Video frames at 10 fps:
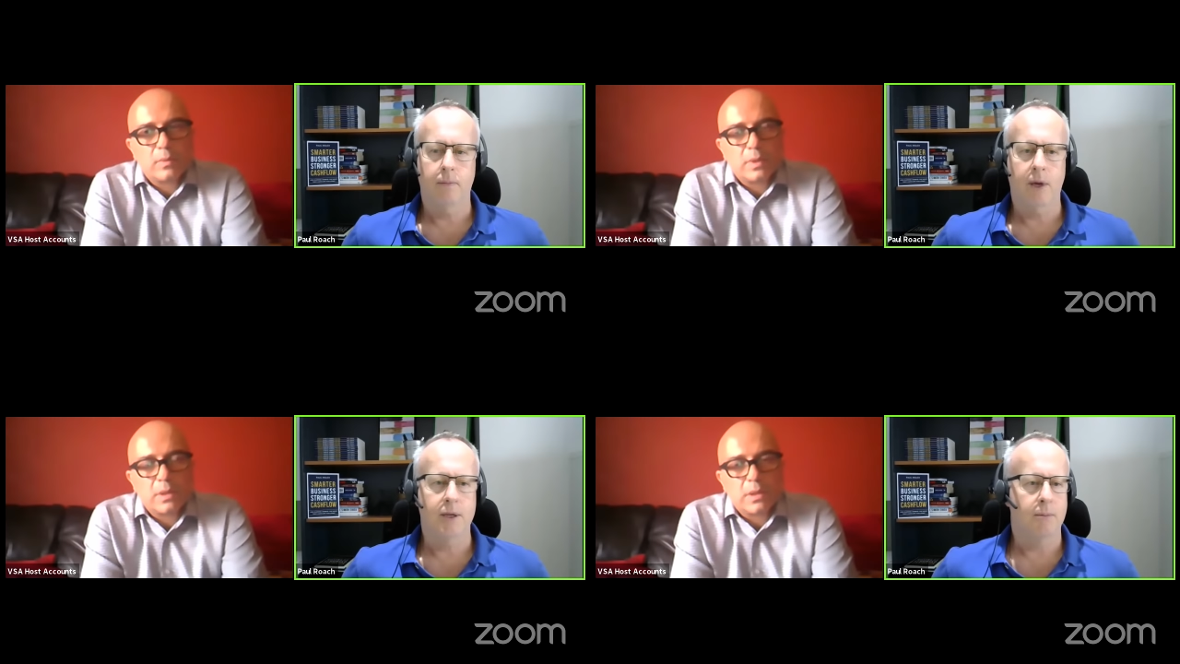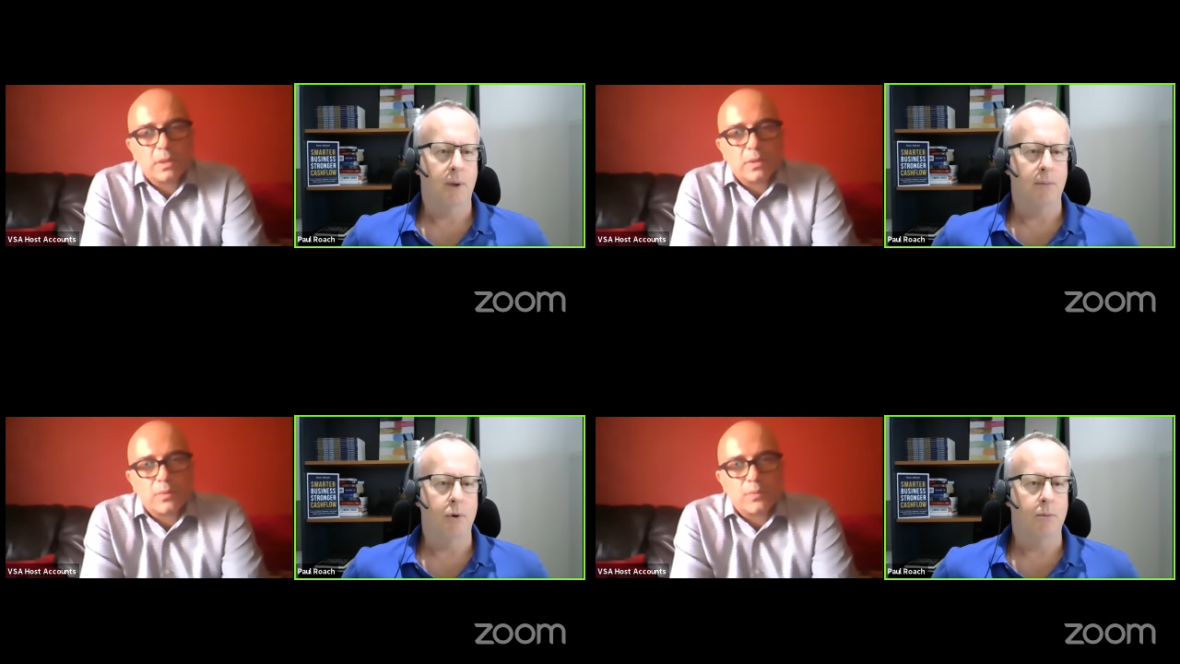Speaker 1: make some
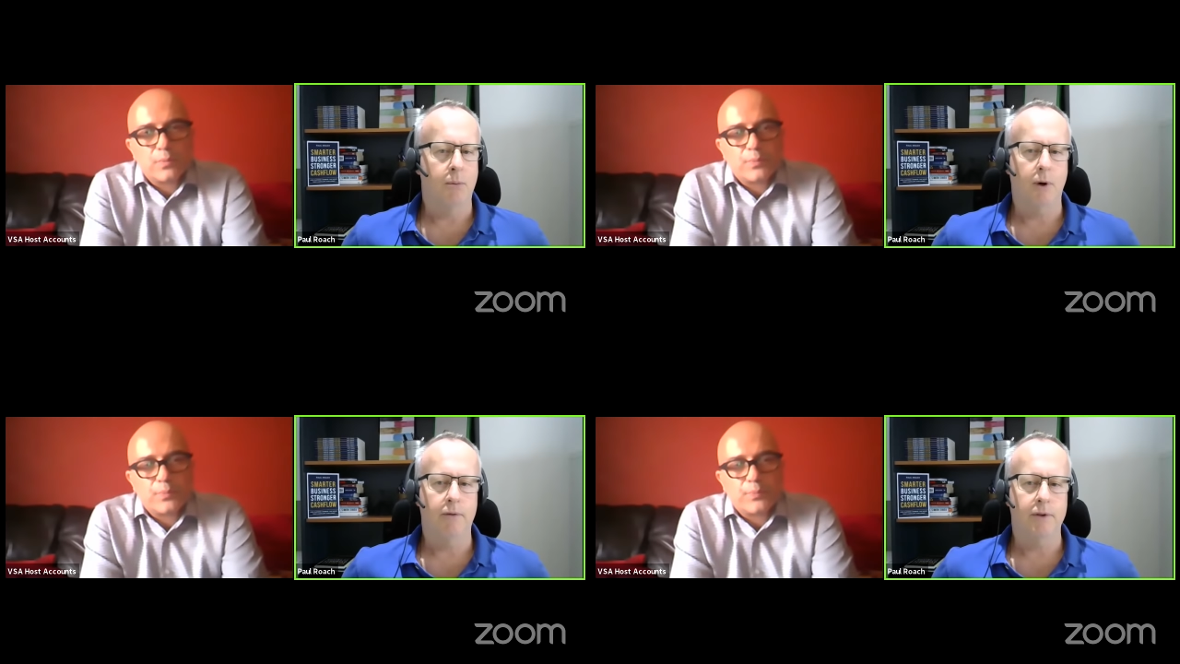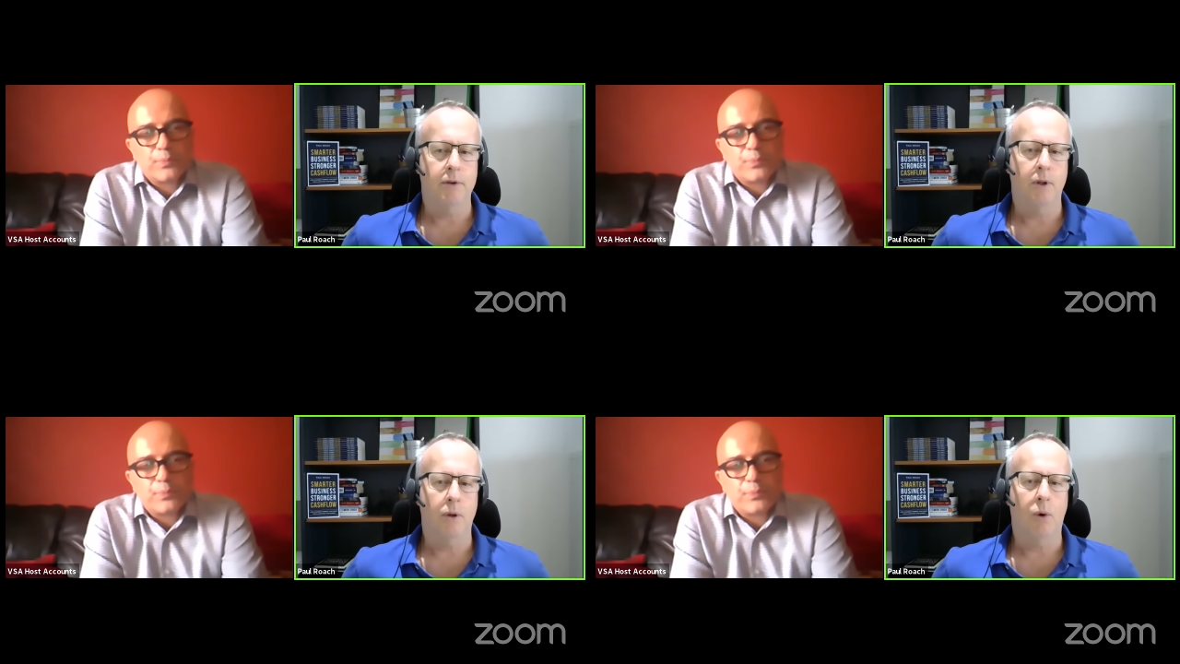abnormal profits
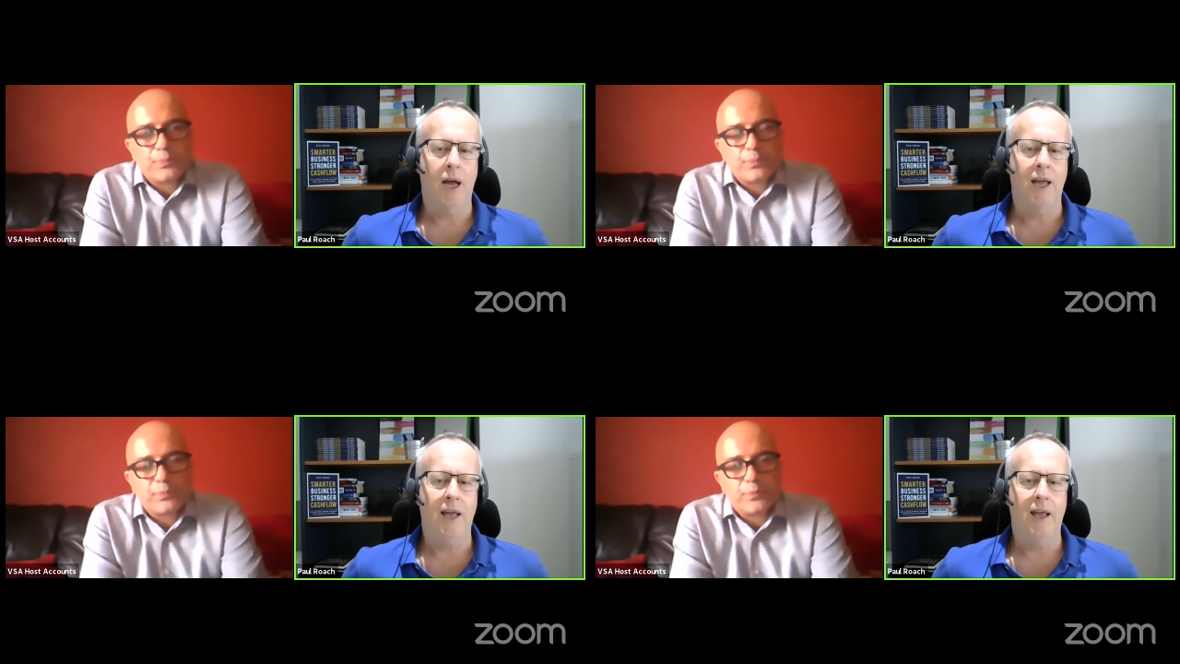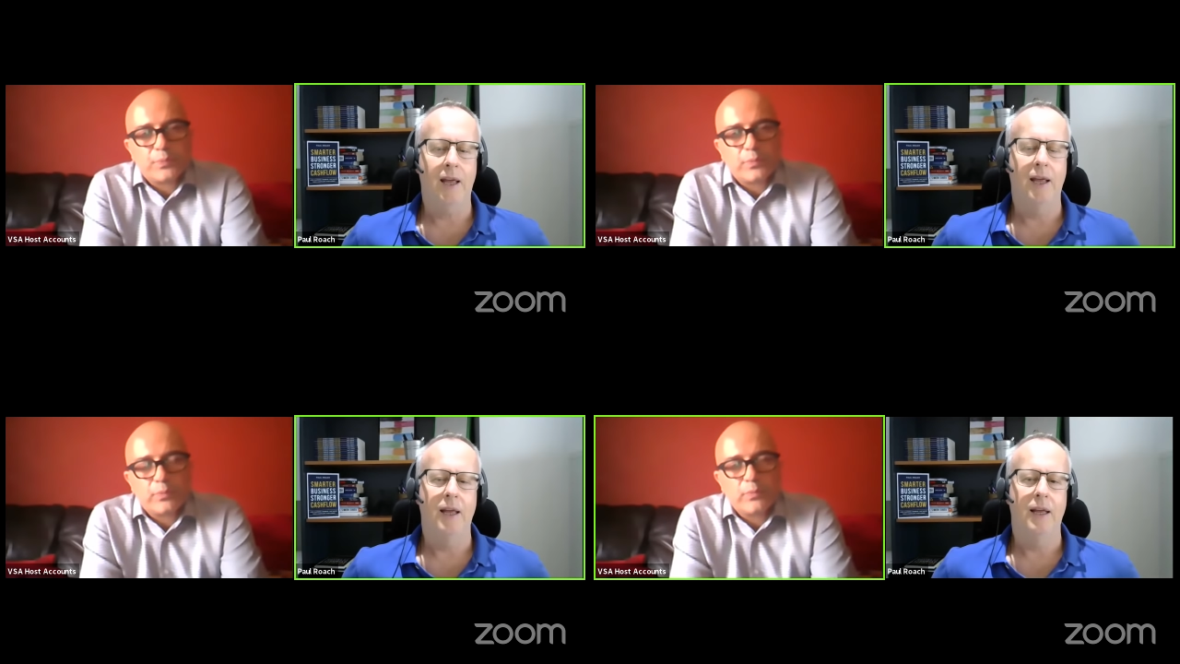on the way.
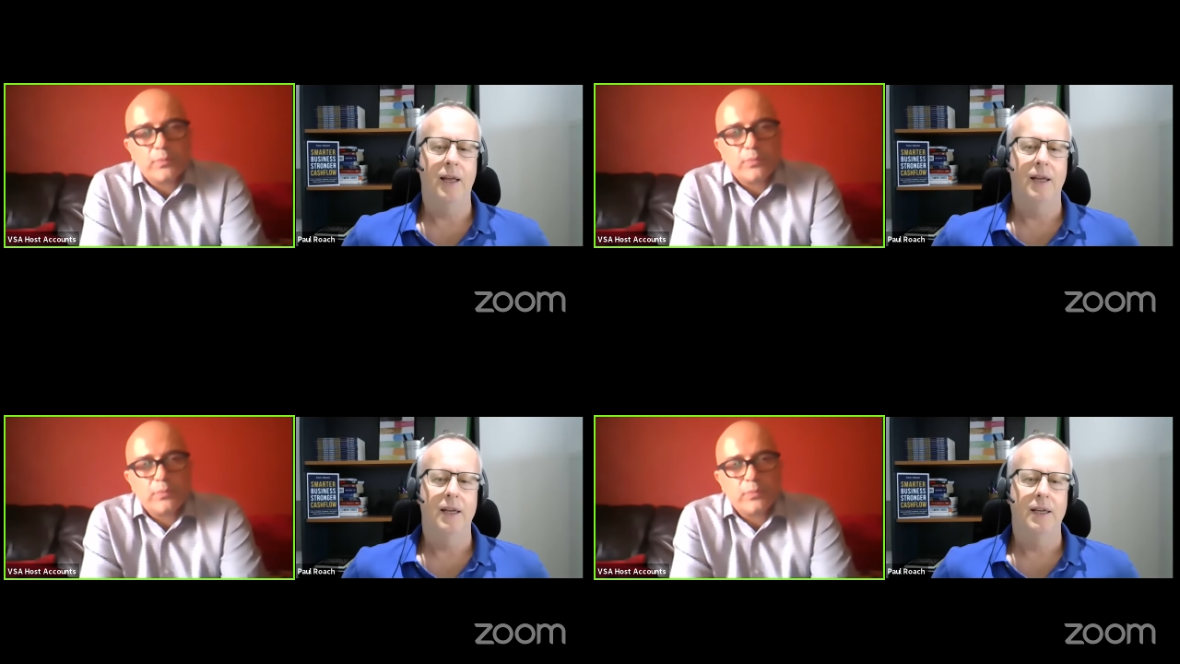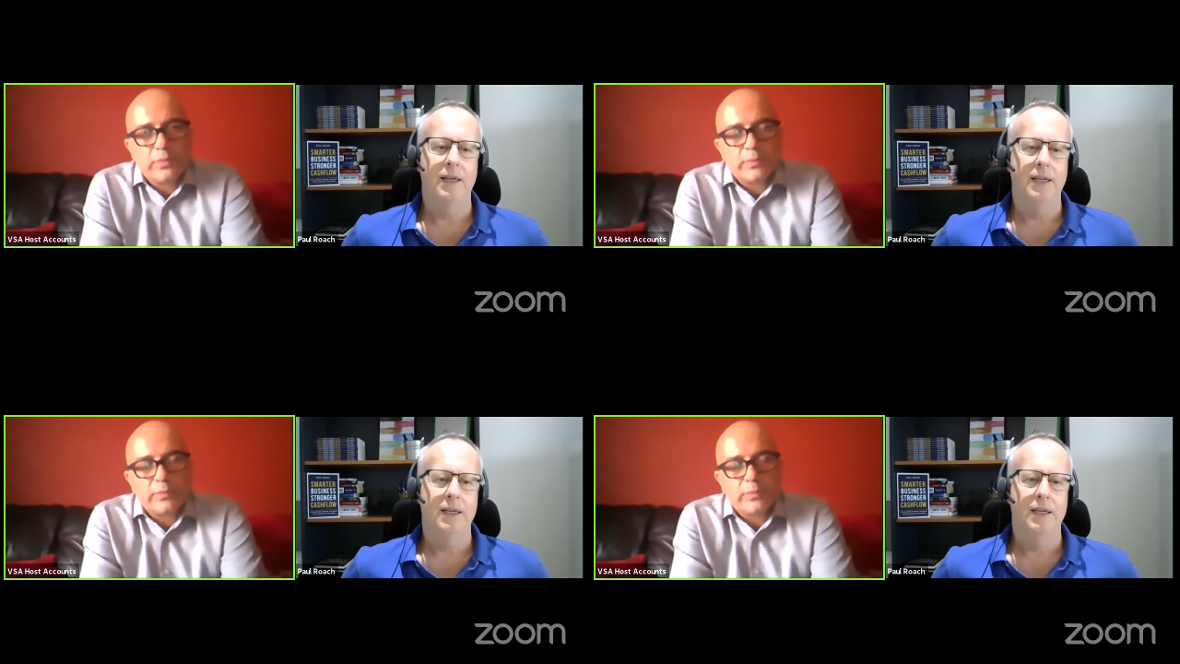Mm.